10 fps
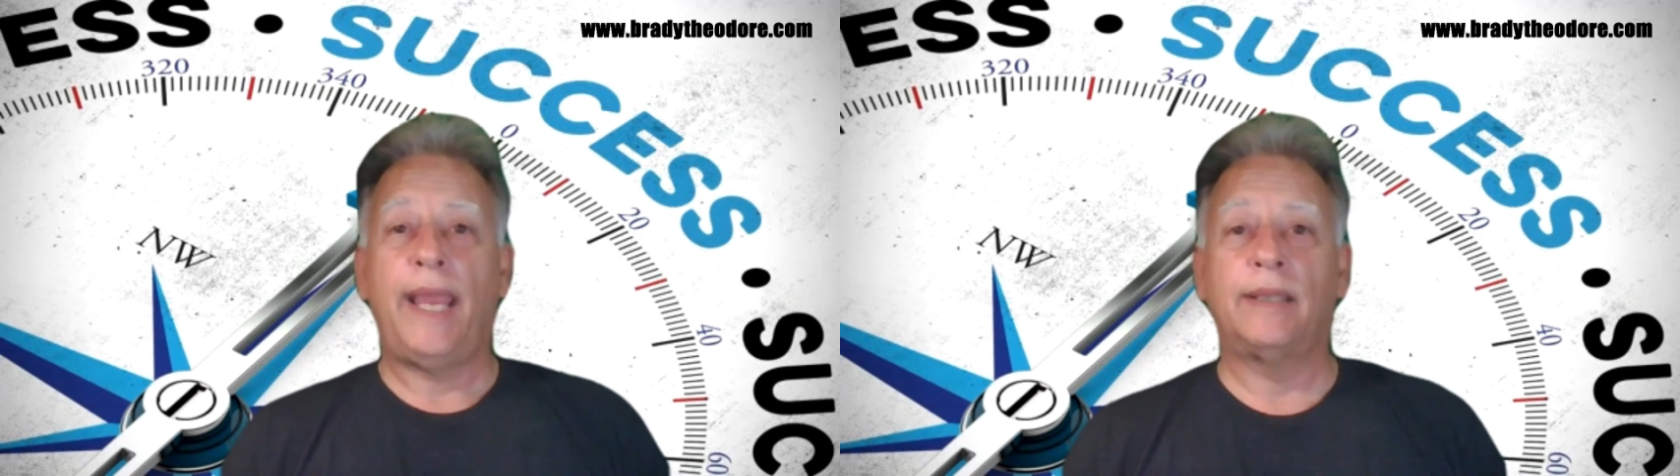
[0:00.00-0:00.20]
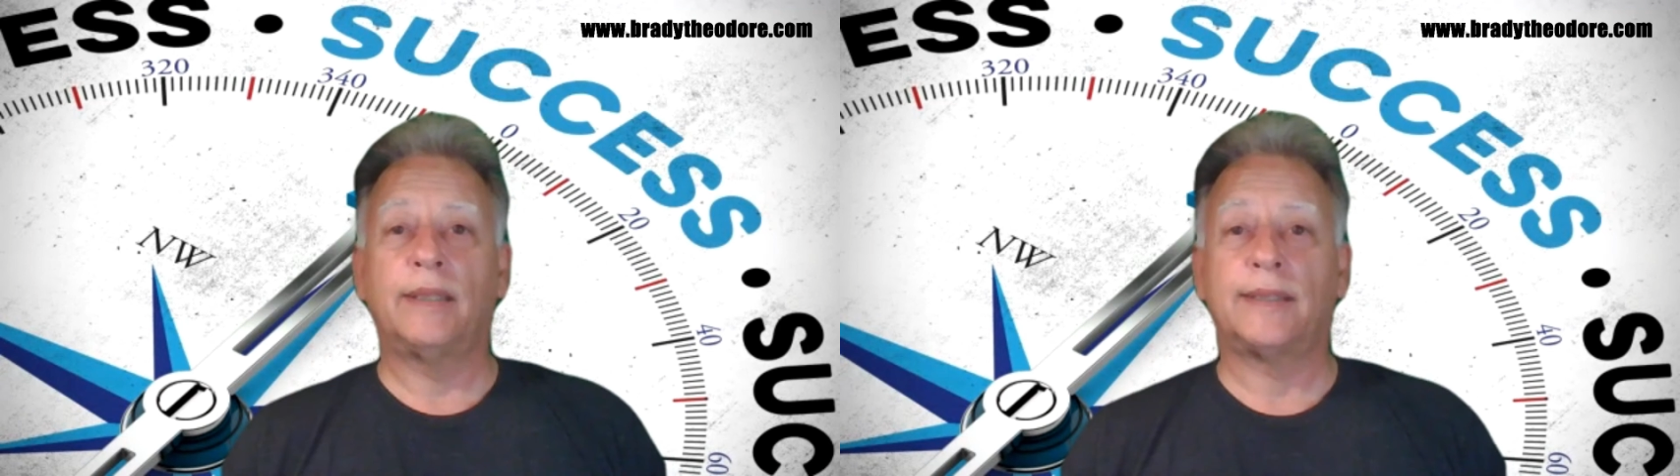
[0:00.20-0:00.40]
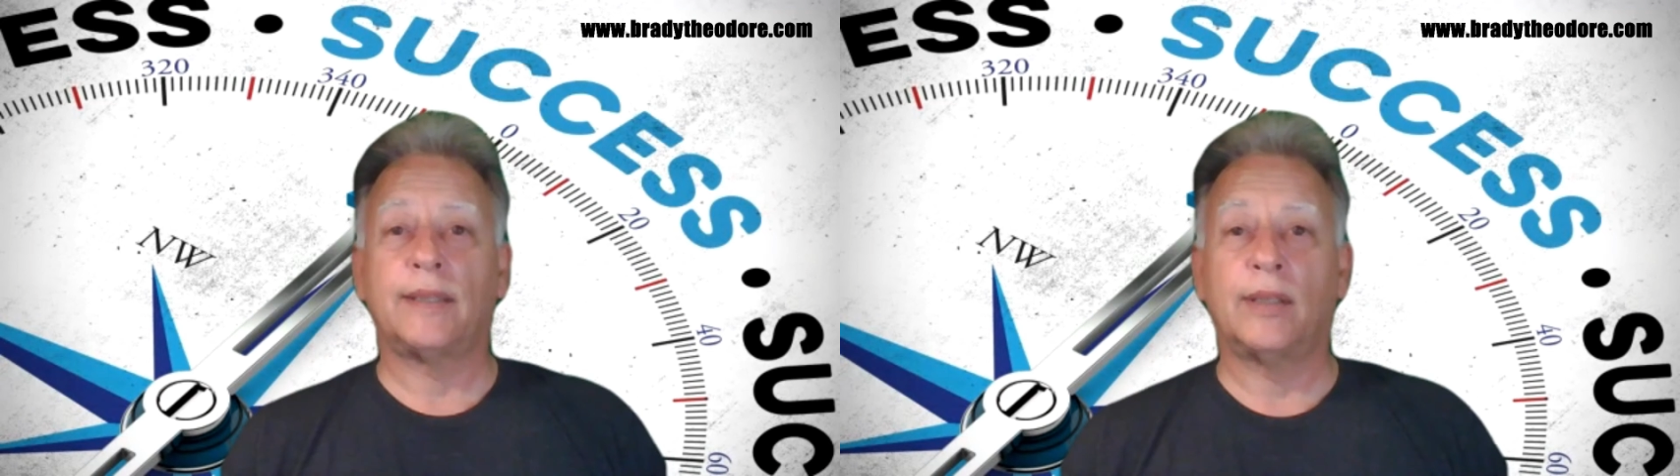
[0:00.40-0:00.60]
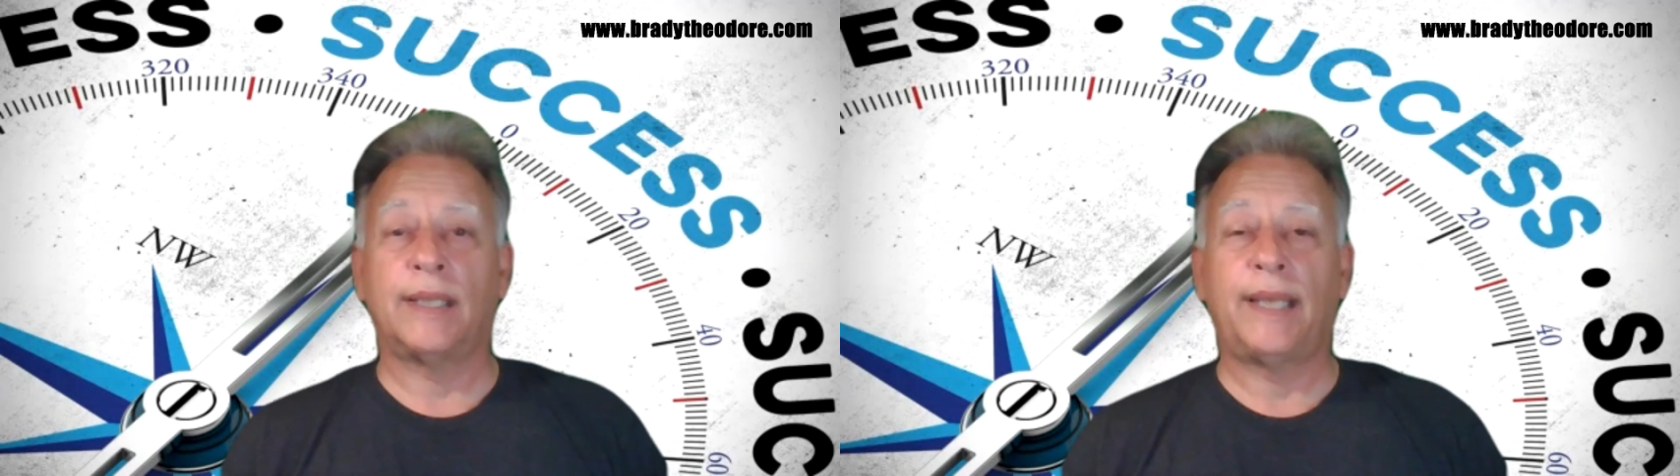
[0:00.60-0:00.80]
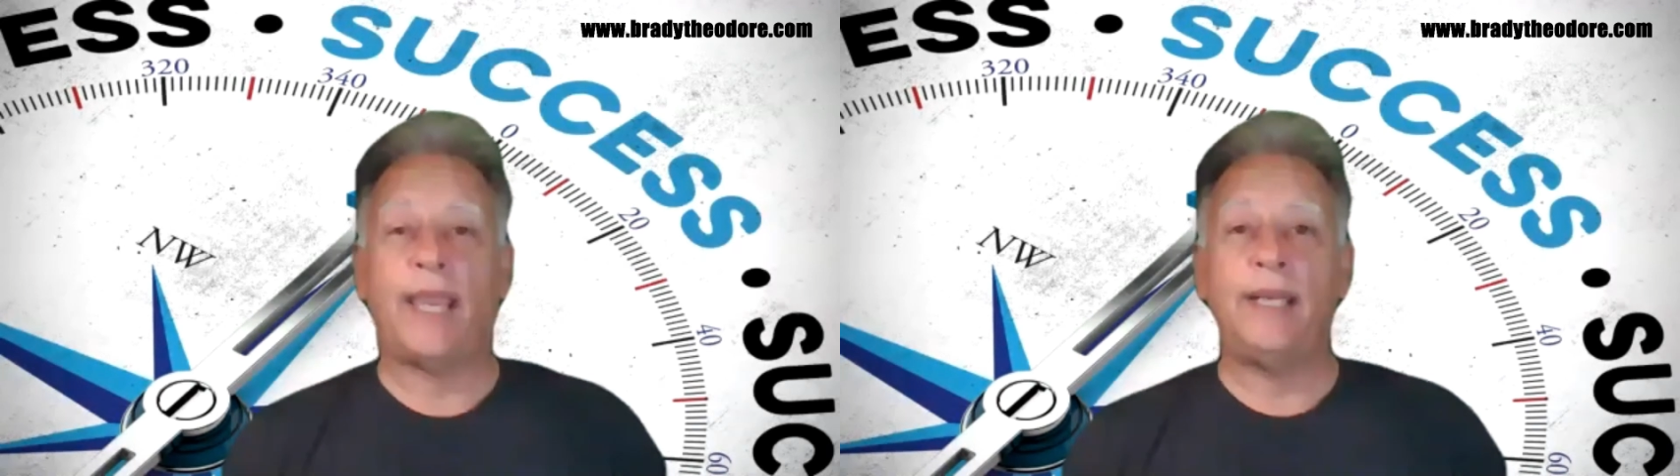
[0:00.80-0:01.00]
and start
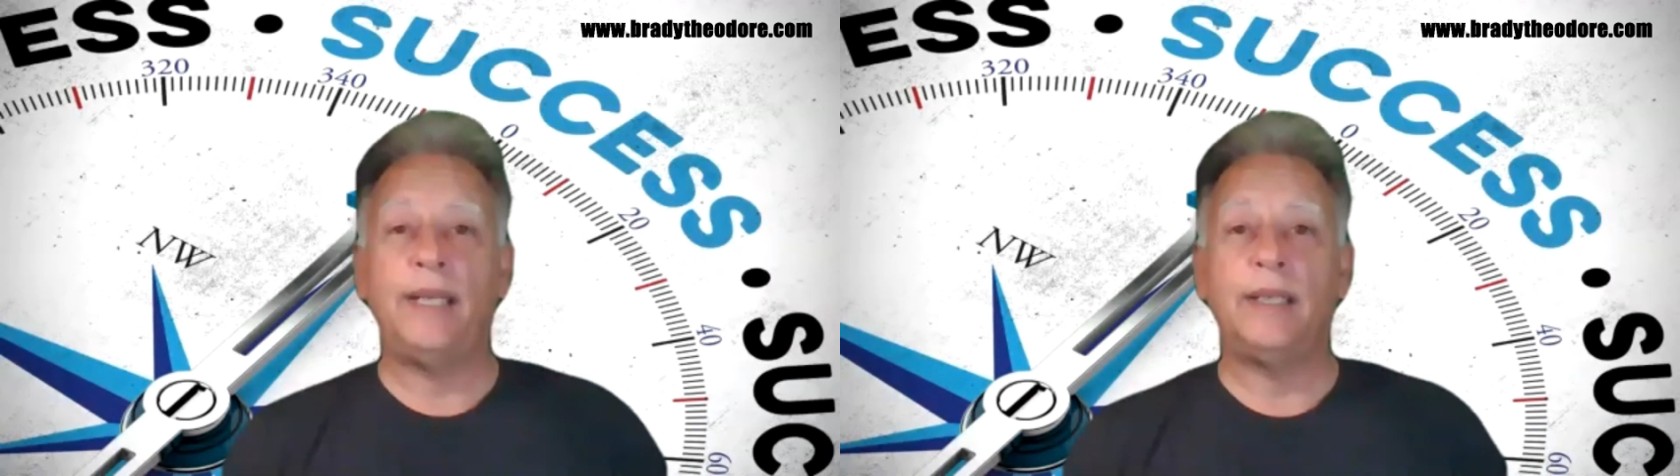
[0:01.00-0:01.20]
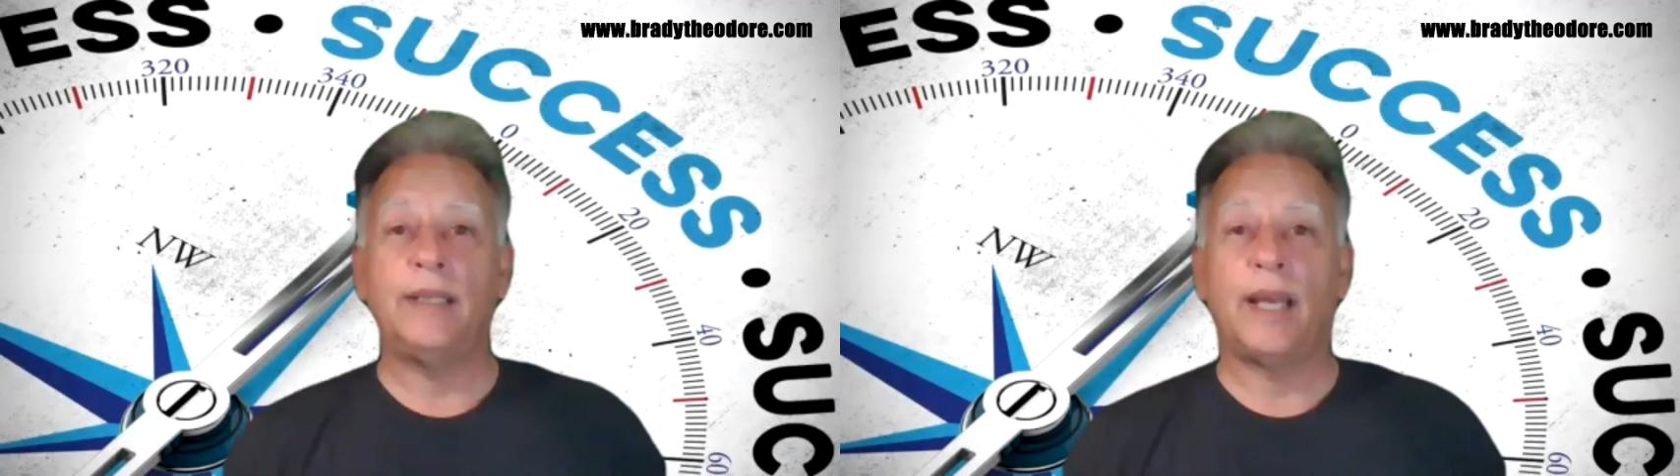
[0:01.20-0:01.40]
gaining the